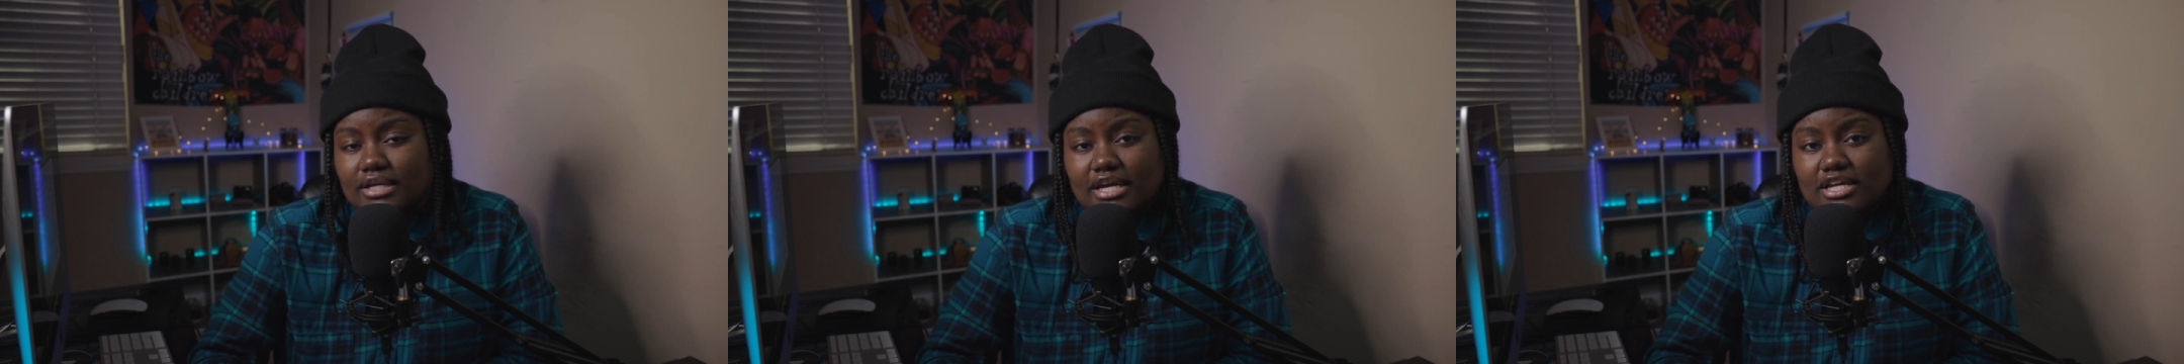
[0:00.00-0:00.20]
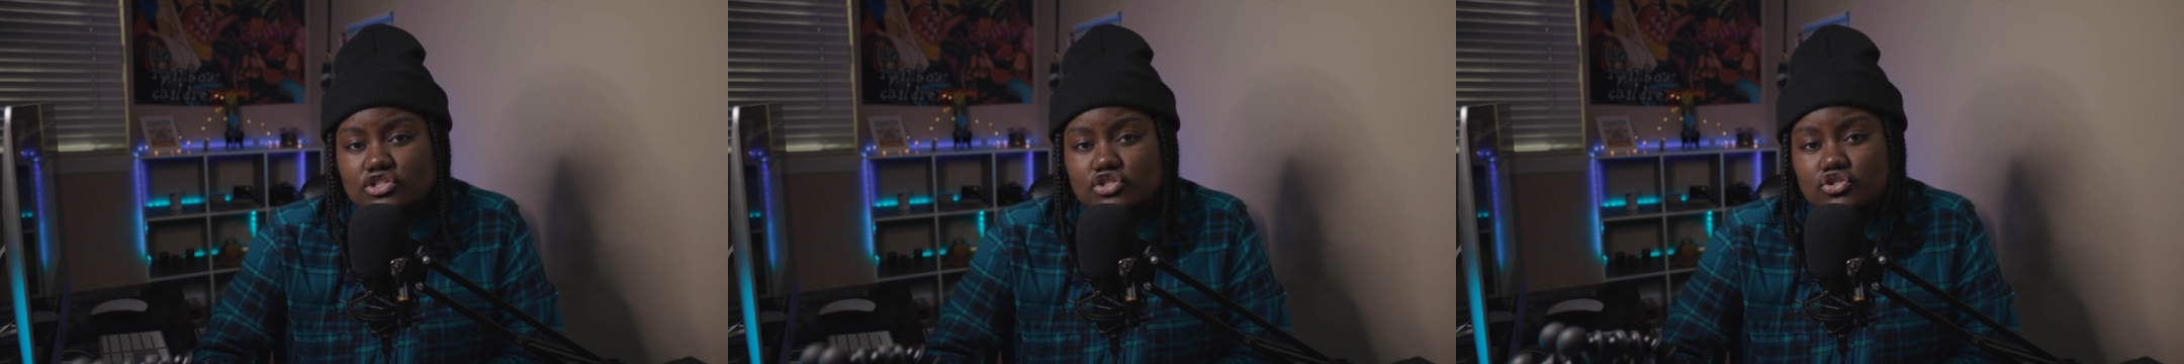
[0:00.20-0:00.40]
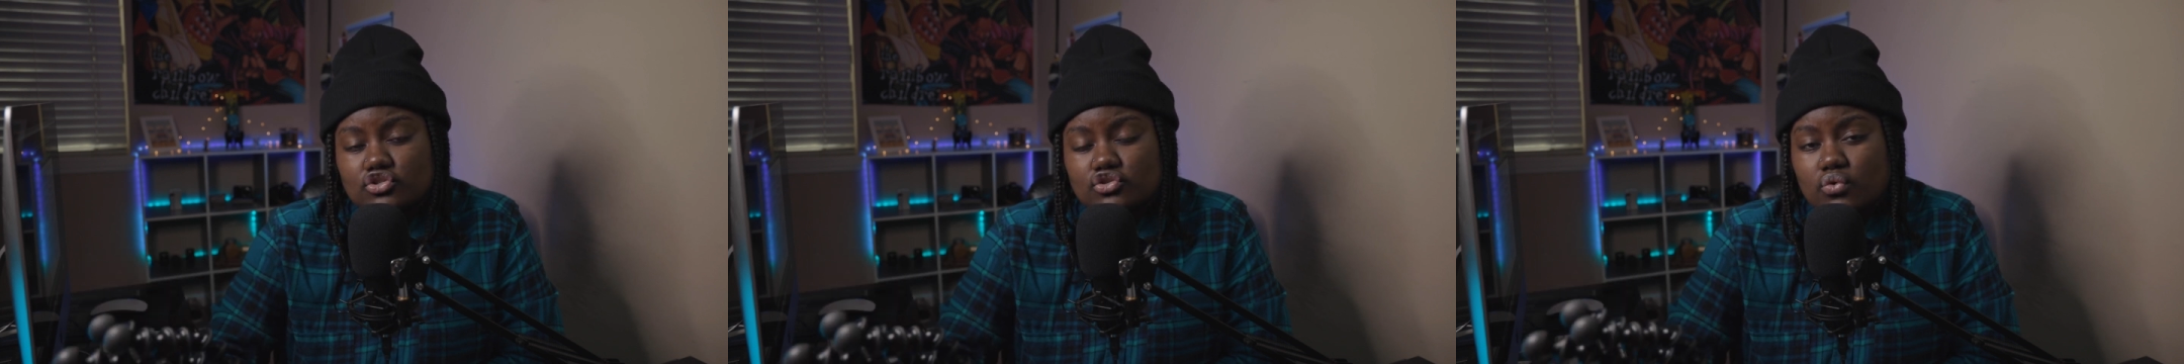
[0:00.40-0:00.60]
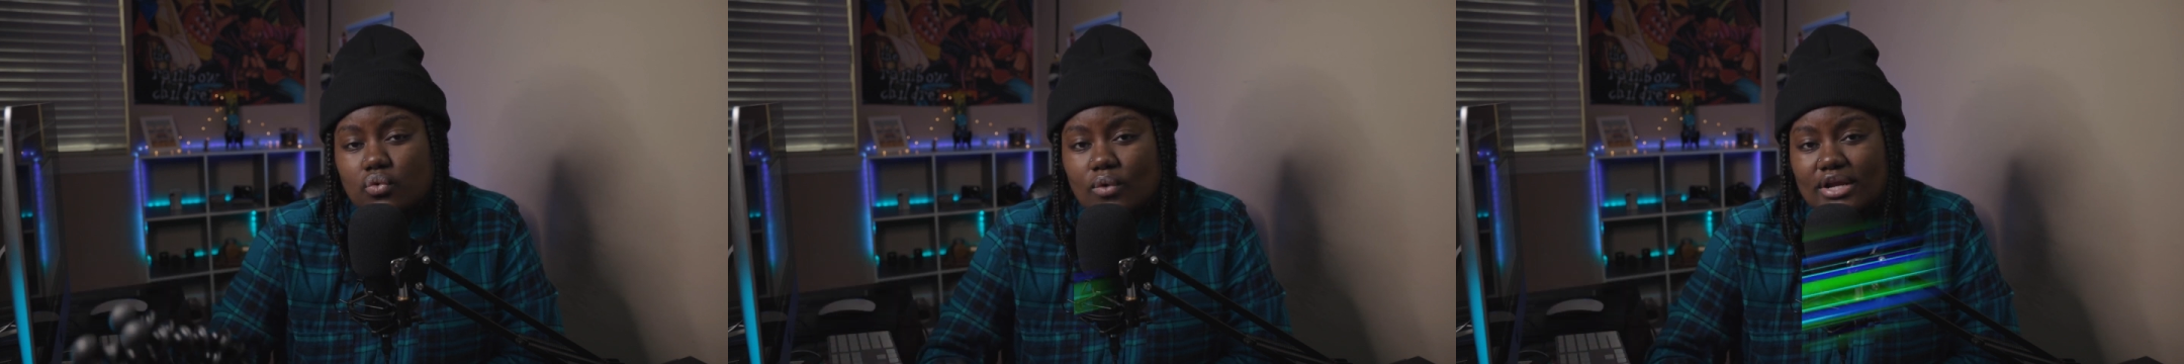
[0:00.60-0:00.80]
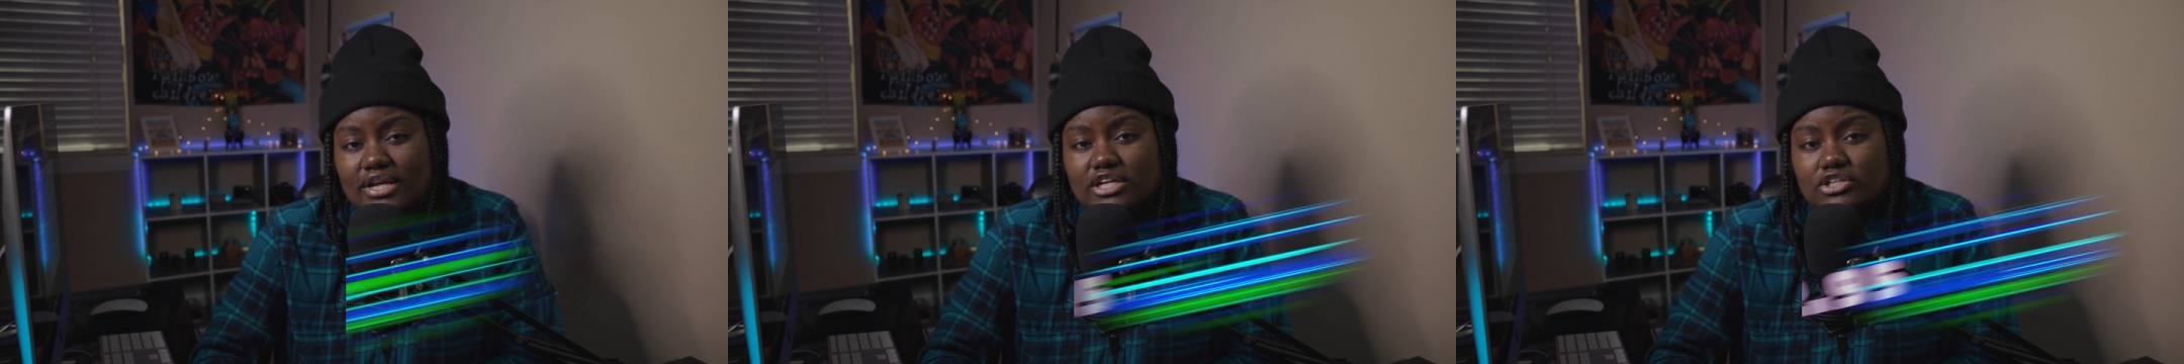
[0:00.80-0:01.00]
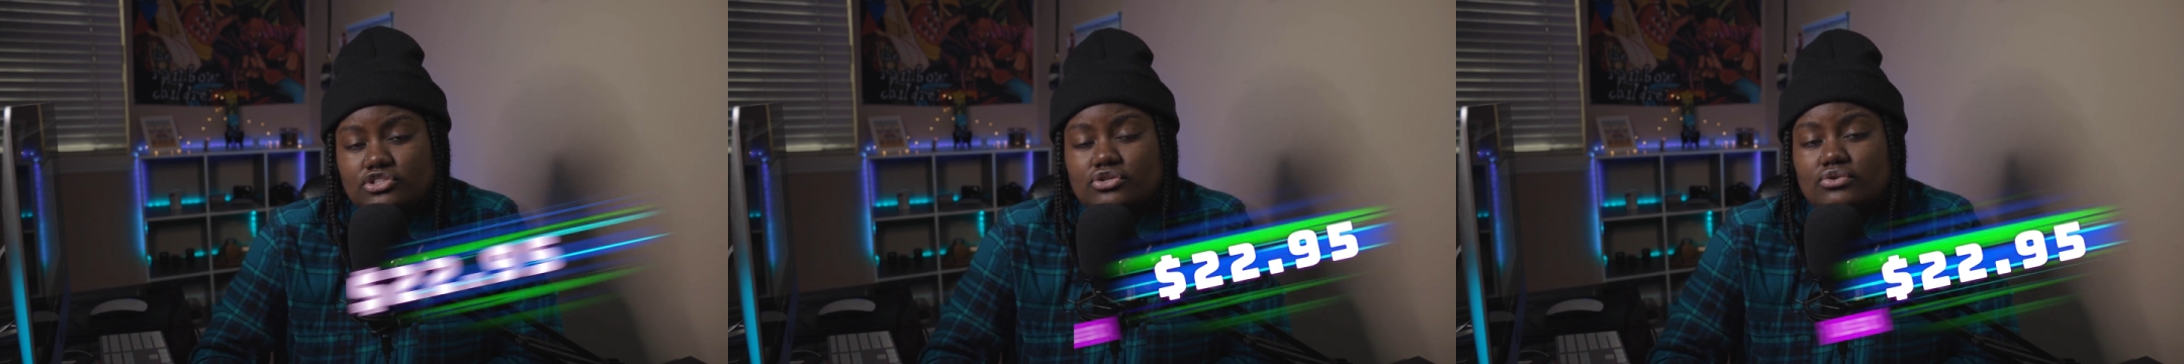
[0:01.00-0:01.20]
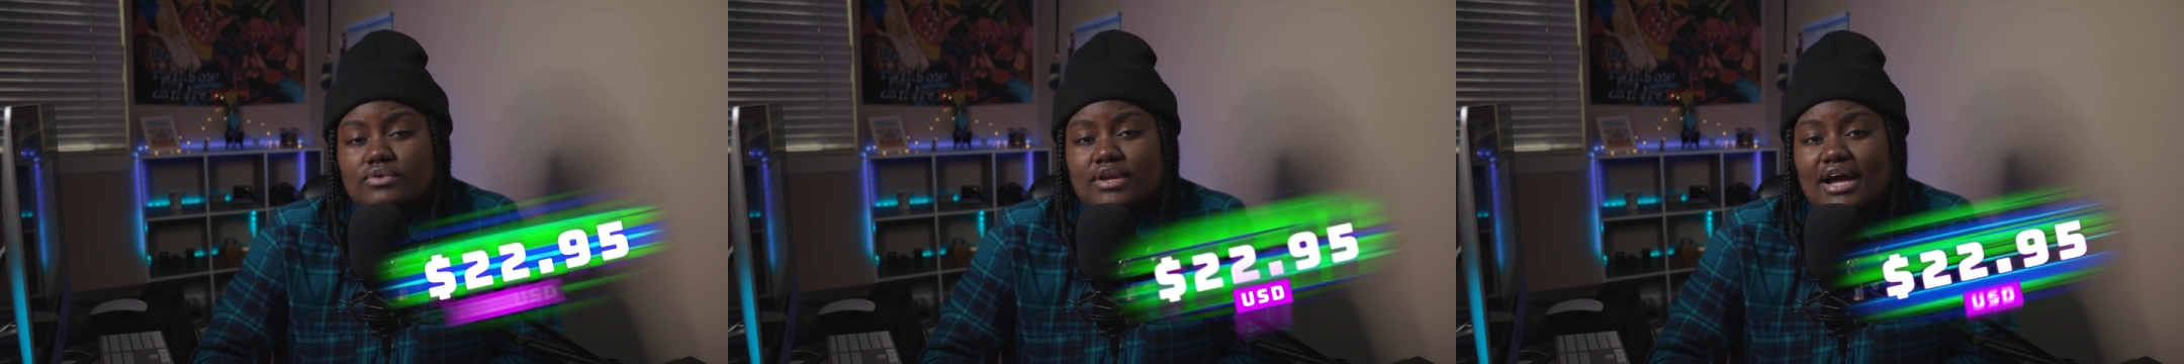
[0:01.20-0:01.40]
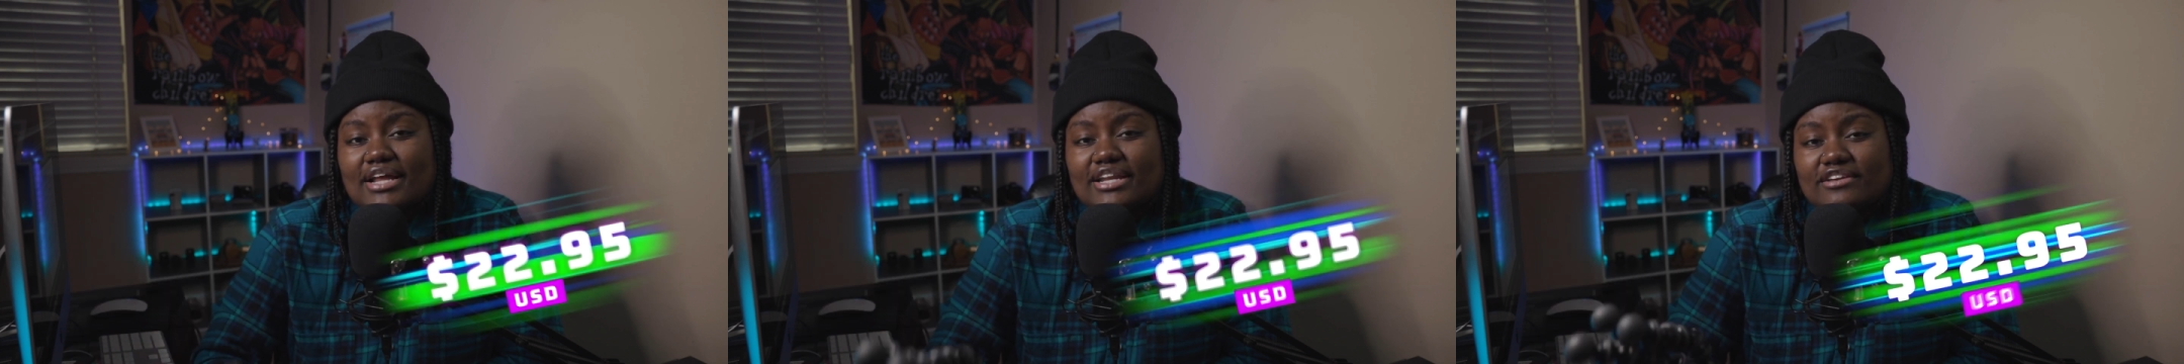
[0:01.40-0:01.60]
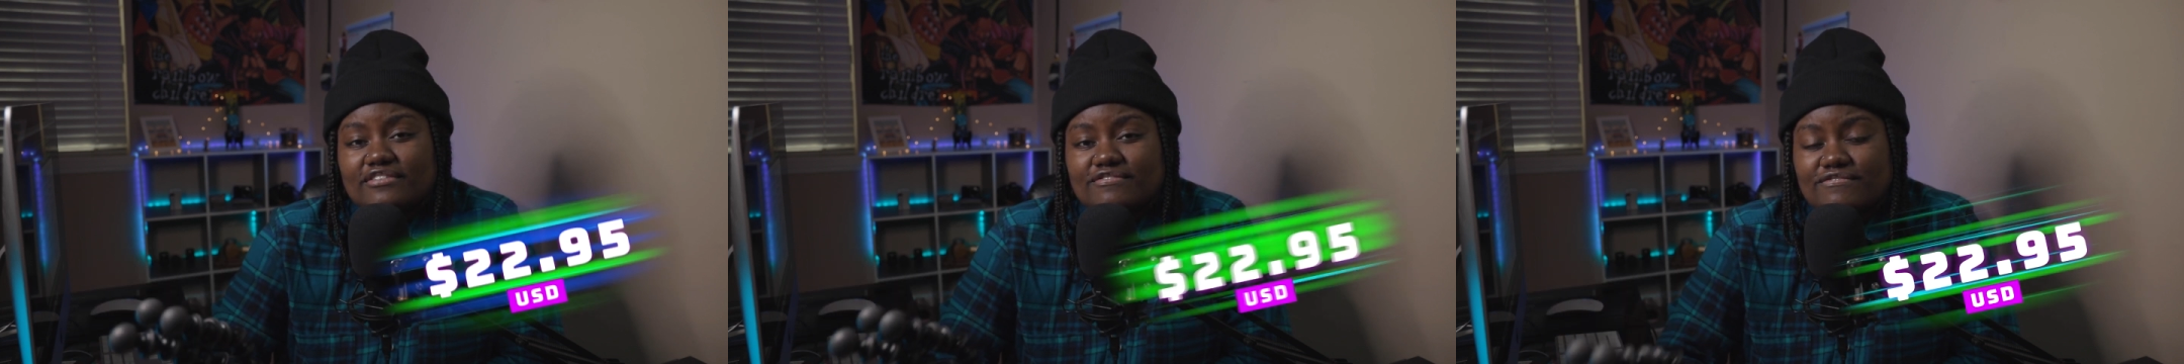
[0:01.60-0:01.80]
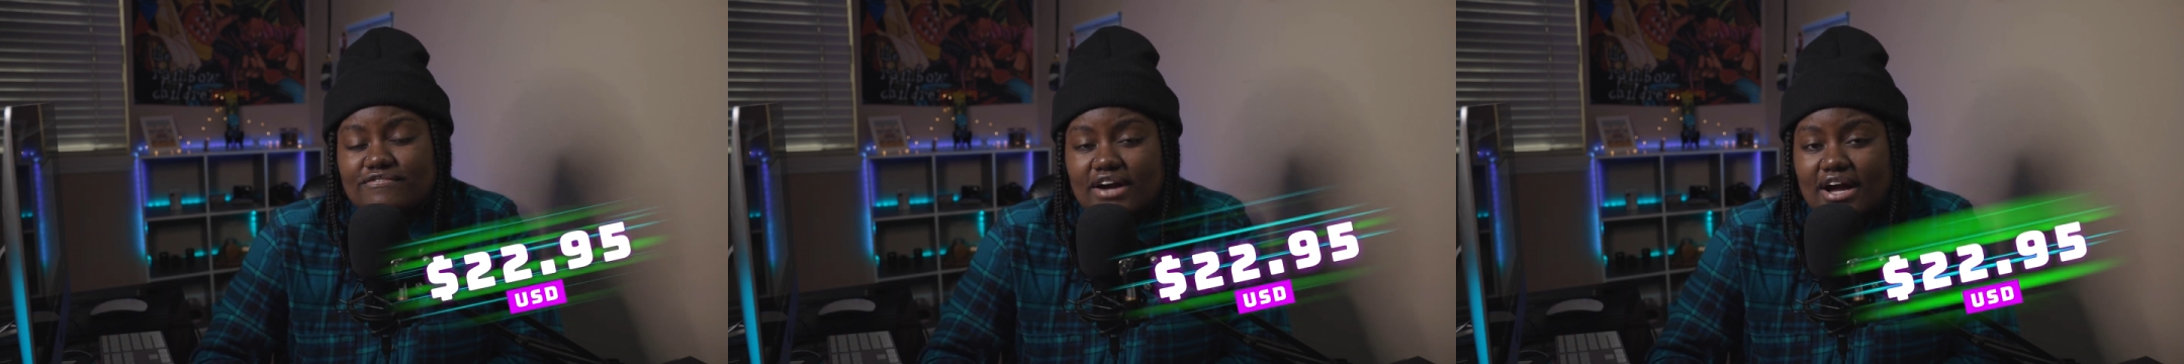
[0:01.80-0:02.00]
it's
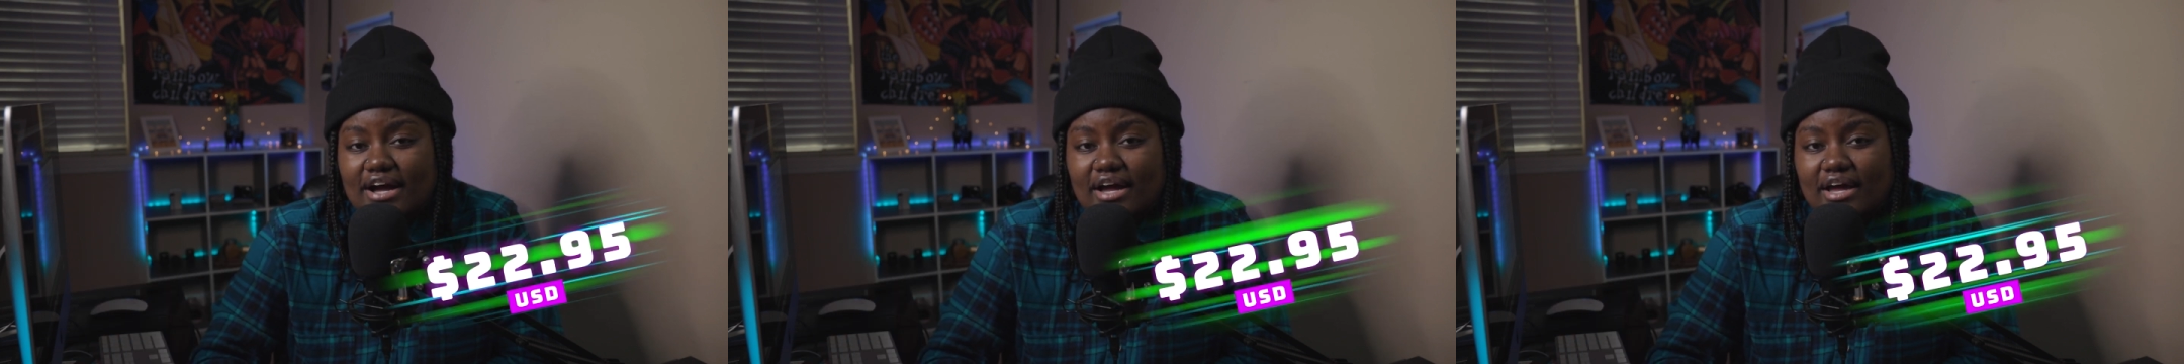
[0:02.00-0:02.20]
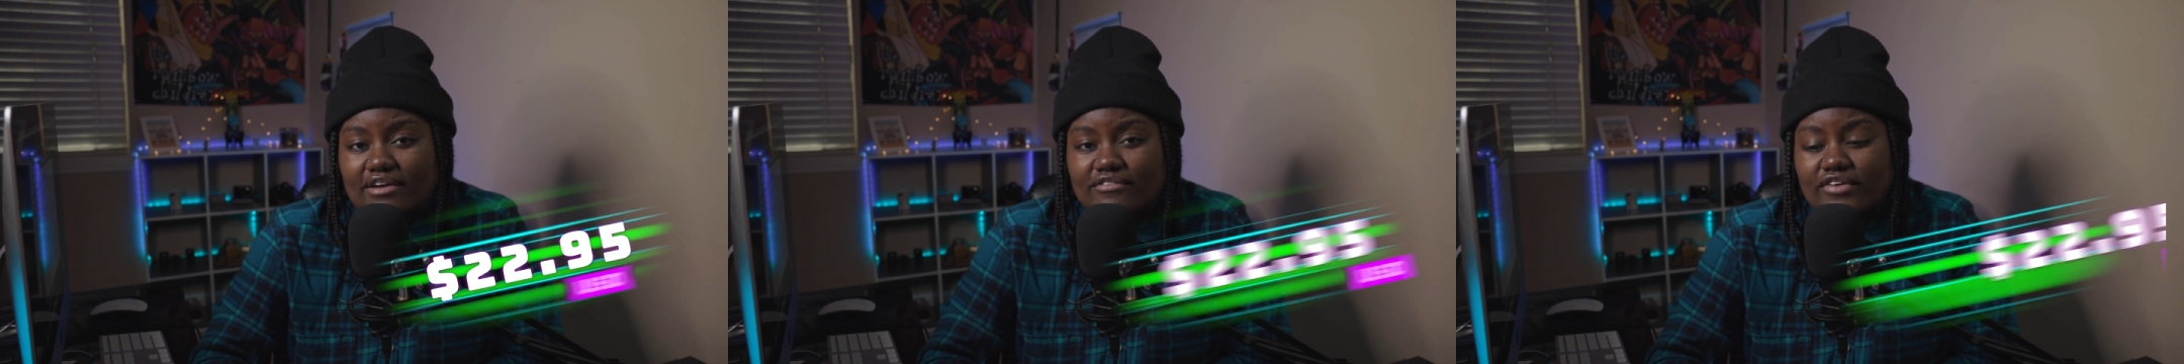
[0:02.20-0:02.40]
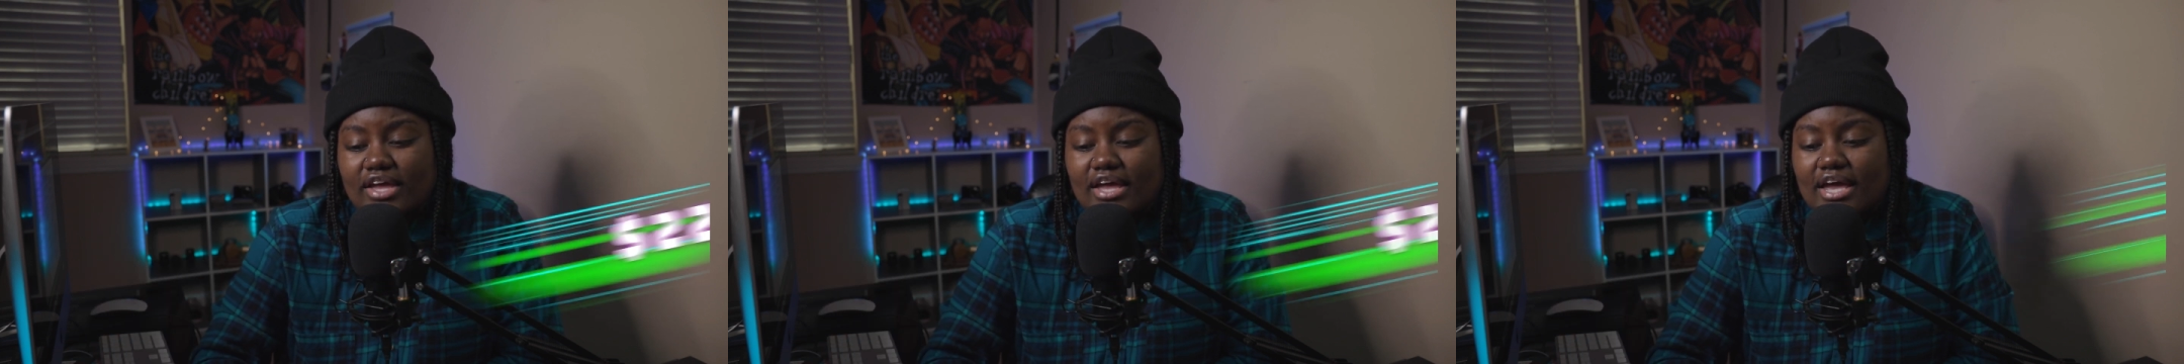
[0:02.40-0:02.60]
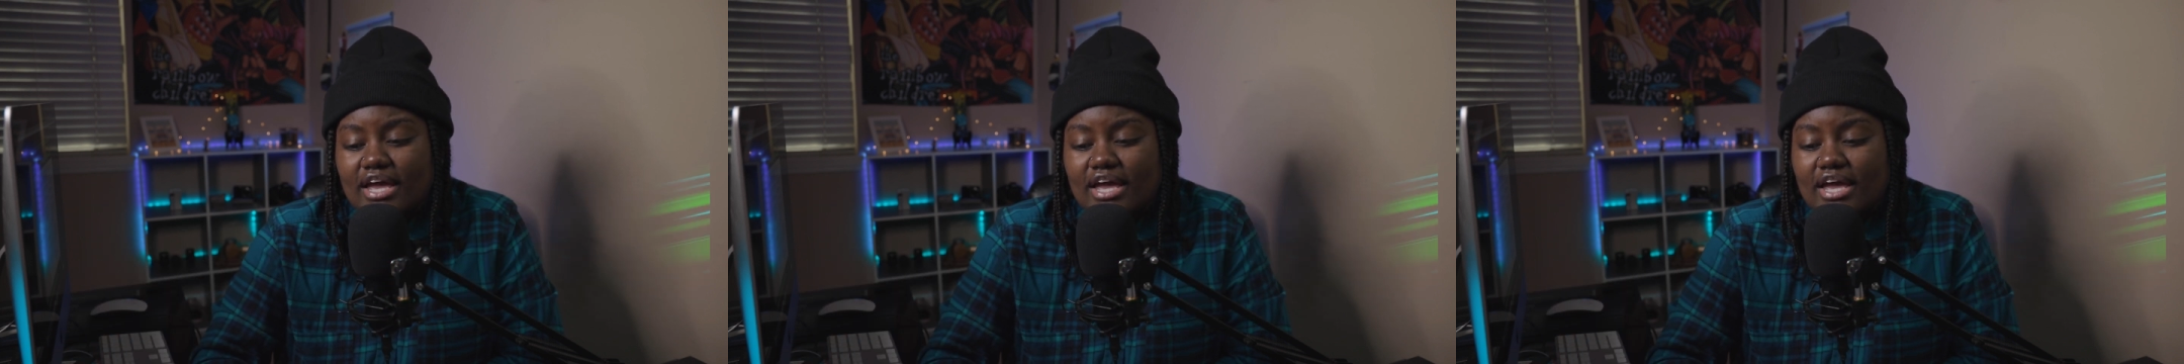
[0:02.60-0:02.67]
$22.95,